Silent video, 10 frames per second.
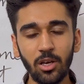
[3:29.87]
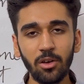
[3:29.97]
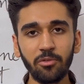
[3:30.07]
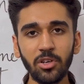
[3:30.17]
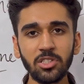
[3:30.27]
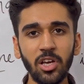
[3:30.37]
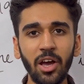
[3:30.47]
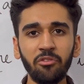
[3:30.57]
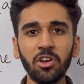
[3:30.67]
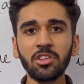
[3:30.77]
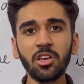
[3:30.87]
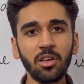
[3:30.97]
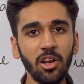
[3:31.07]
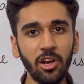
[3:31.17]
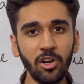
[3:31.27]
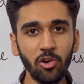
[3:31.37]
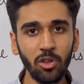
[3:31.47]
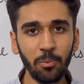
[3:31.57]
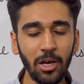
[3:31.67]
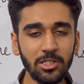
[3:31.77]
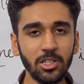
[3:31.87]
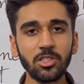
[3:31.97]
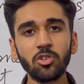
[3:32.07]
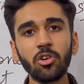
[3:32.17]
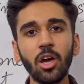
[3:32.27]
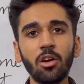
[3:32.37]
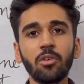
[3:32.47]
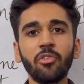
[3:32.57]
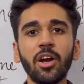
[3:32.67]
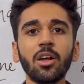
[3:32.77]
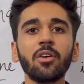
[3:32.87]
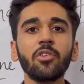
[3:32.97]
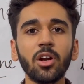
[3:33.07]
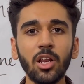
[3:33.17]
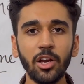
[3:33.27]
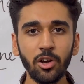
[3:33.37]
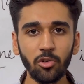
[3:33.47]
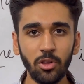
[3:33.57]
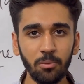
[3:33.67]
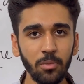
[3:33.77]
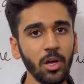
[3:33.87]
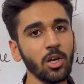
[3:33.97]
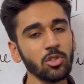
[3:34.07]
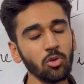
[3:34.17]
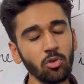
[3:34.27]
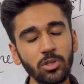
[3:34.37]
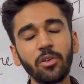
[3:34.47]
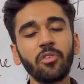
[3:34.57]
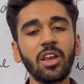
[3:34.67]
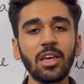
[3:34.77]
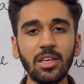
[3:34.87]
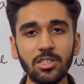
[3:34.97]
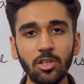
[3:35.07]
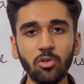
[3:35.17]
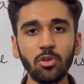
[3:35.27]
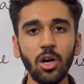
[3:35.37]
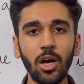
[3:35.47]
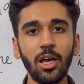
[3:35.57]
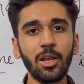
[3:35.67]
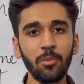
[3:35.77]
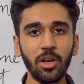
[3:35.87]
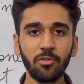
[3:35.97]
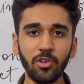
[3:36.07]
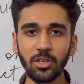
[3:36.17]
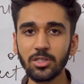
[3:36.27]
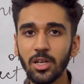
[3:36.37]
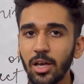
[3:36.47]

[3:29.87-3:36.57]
which have nothing related to the passage, you cannot find a word related to them. So those are very easy to eliminate first.